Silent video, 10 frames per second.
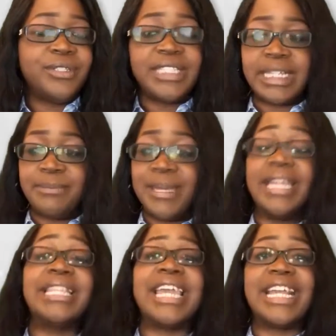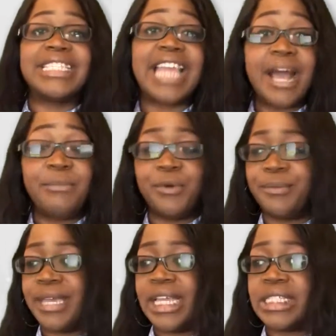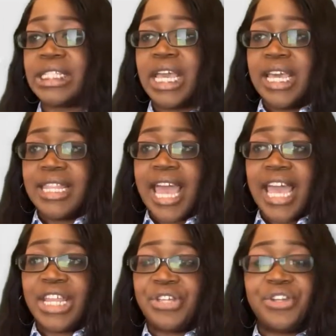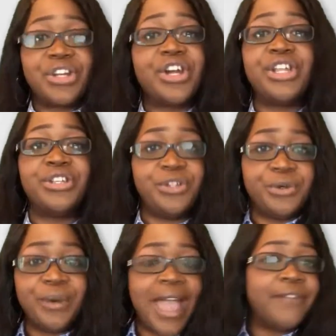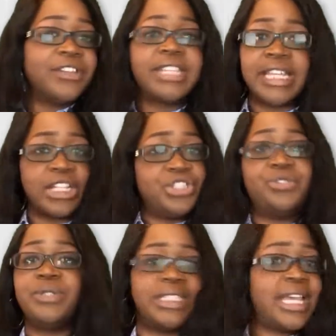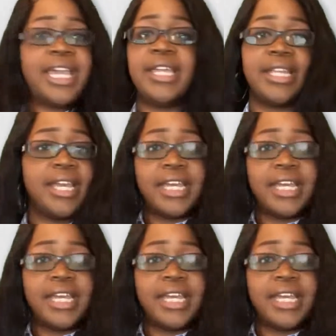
You see, being the example means that you're going to do everything that you said.